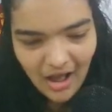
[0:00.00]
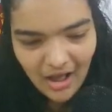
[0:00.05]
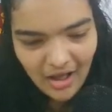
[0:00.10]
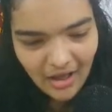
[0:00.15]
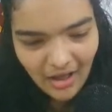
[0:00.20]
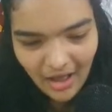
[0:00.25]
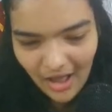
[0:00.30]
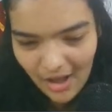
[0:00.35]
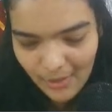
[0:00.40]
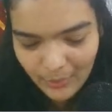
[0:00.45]

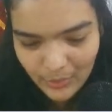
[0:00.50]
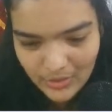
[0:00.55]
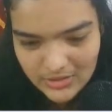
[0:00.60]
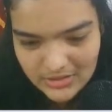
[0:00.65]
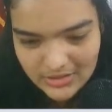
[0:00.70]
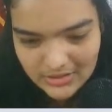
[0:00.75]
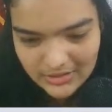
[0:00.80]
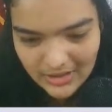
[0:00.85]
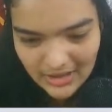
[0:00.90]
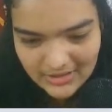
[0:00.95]
How was
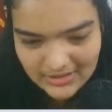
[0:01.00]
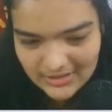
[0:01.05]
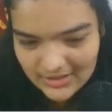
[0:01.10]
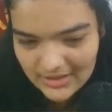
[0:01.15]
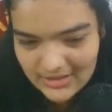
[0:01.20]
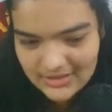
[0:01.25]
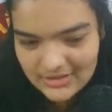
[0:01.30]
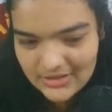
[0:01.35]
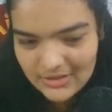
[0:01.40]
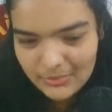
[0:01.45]
the
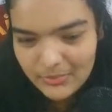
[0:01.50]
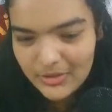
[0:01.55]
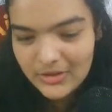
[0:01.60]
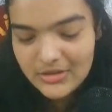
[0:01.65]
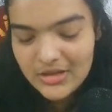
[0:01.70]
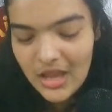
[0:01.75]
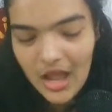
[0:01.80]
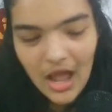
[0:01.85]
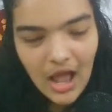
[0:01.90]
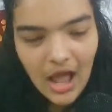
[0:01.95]
yesterday's stream?
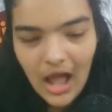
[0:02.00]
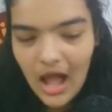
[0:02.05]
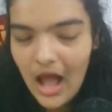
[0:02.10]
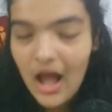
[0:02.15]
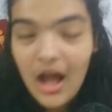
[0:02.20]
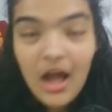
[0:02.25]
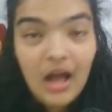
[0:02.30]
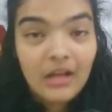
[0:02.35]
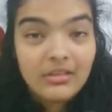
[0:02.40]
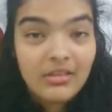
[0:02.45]
Because
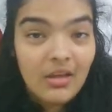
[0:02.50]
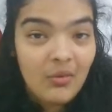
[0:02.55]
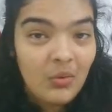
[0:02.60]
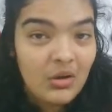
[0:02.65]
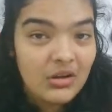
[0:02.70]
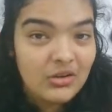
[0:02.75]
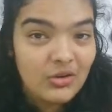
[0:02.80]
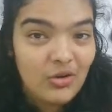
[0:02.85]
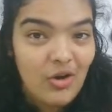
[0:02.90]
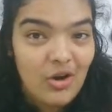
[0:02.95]
there
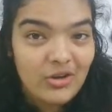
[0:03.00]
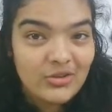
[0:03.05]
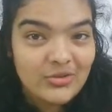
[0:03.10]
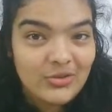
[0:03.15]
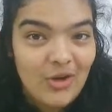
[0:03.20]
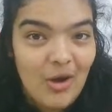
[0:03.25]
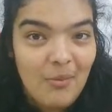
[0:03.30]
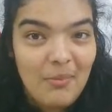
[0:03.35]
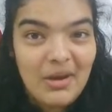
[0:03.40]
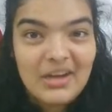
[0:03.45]
weren't a lot of
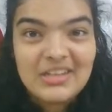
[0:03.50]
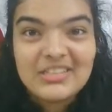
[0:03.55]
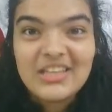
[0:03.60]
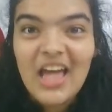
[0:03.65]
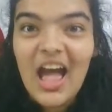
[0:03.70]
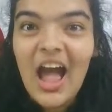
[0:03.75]
comments.